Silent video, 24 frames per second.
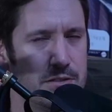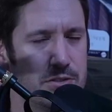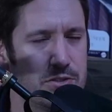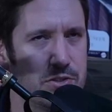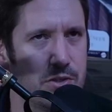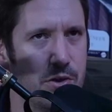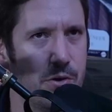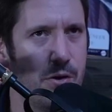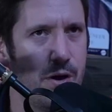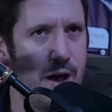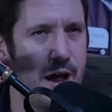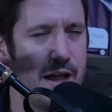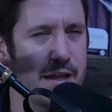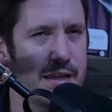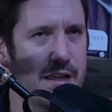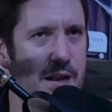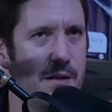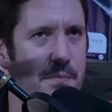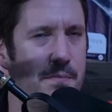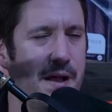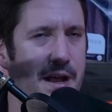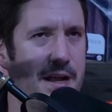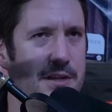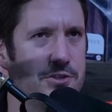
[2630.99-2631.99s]
So I
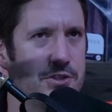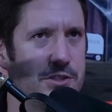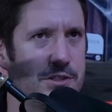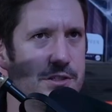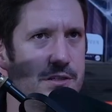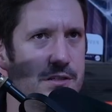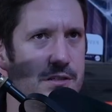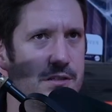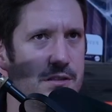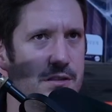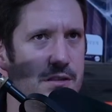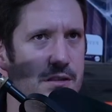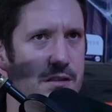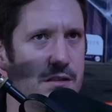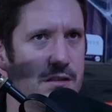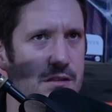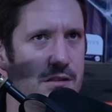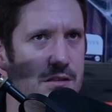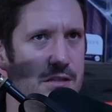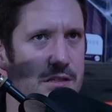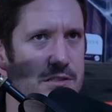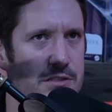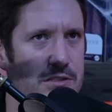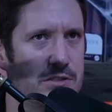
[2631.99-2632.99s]
gotta imagine
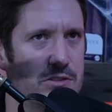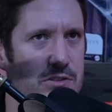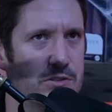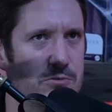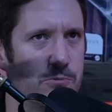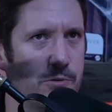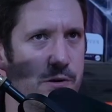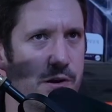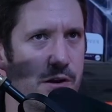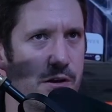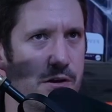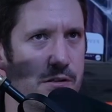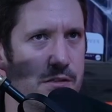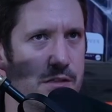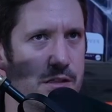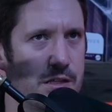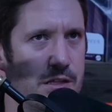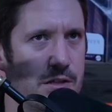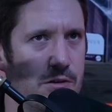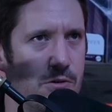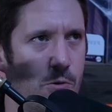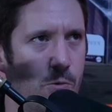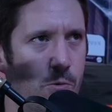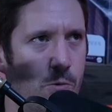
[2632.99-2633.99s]
this is where
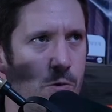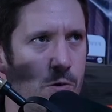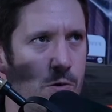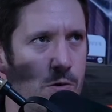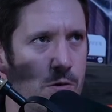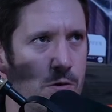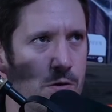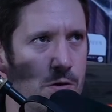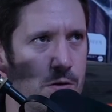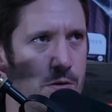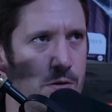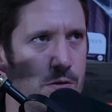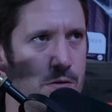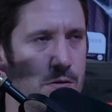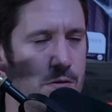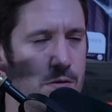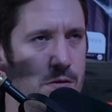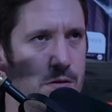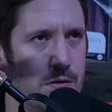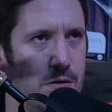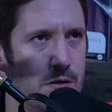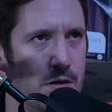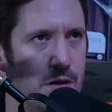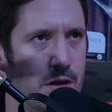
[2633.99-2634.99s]
the oral.
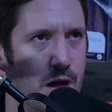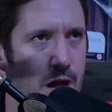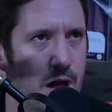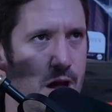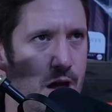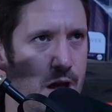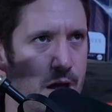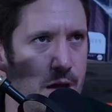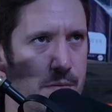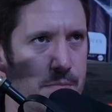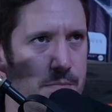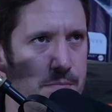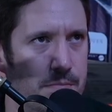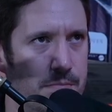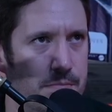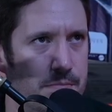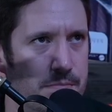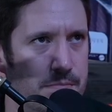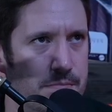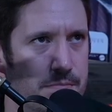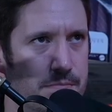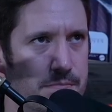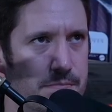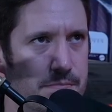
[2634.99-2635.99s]
Um,
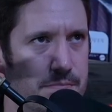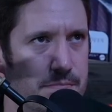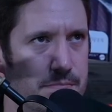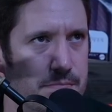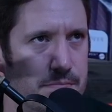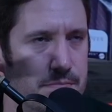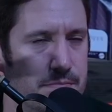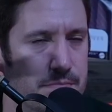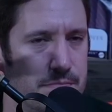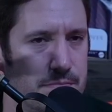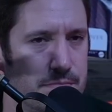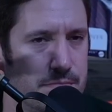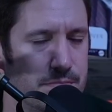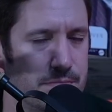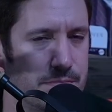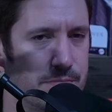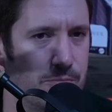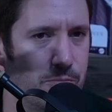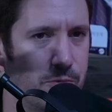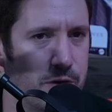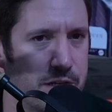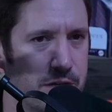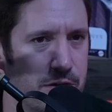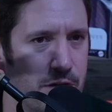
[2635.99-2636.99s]

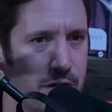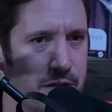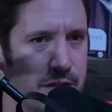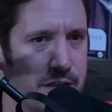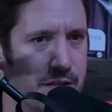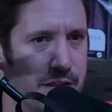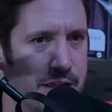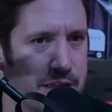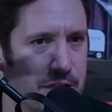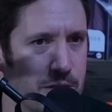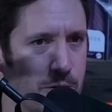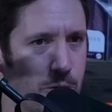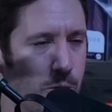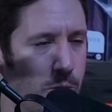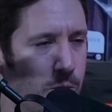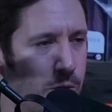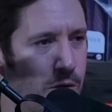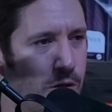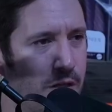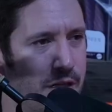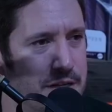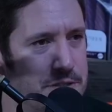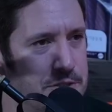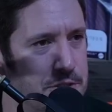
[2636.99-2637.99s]
what do you call it, like the
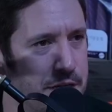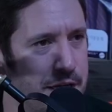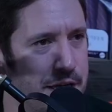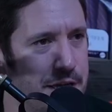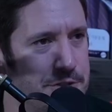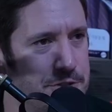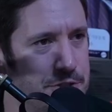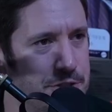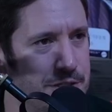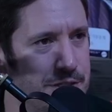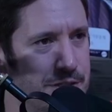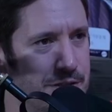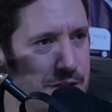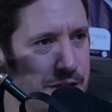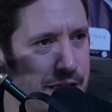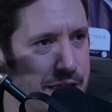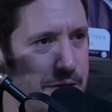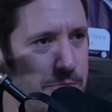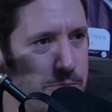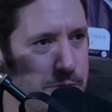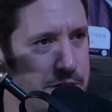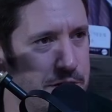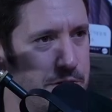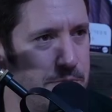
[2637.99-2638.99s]
oral education,
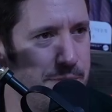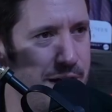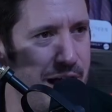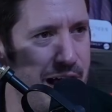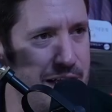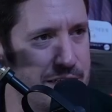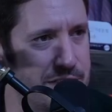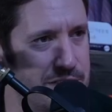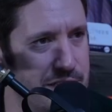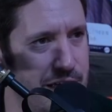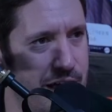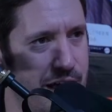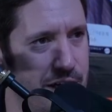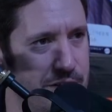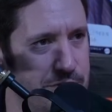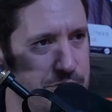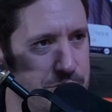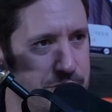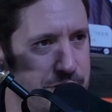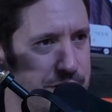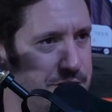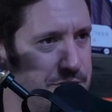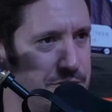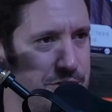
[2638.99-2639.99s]
like when you pass down
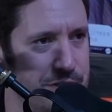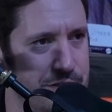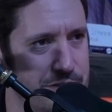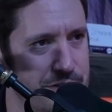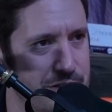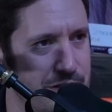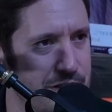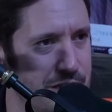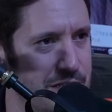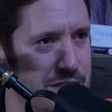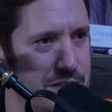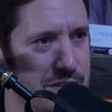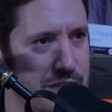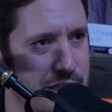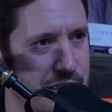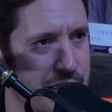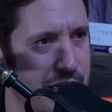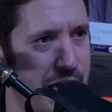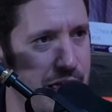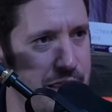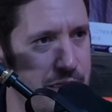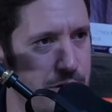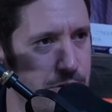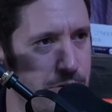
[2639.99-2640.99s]
traditions and things like
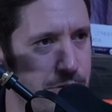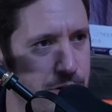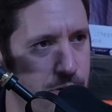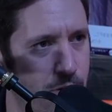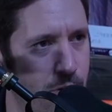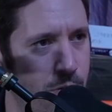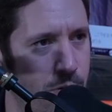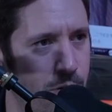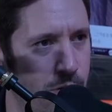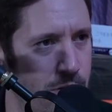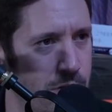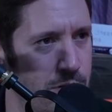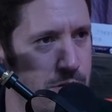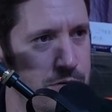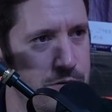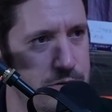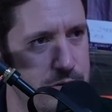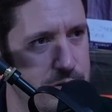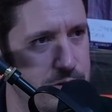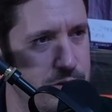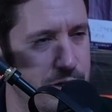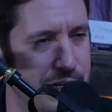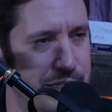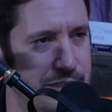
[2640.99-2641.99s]
that through an oral
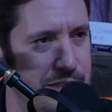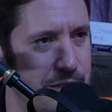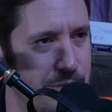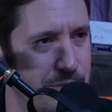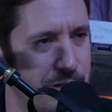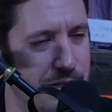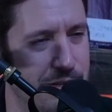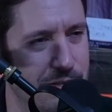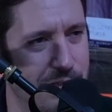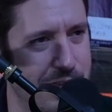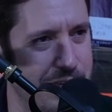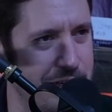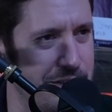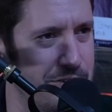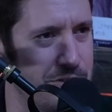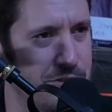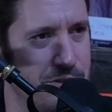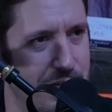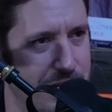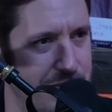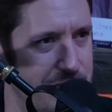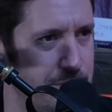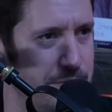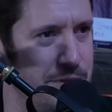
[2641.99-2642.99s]
trans like
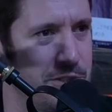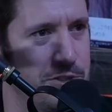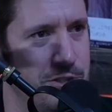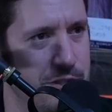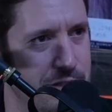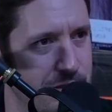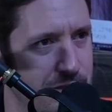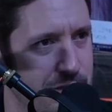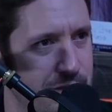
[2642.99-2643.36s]
transmission.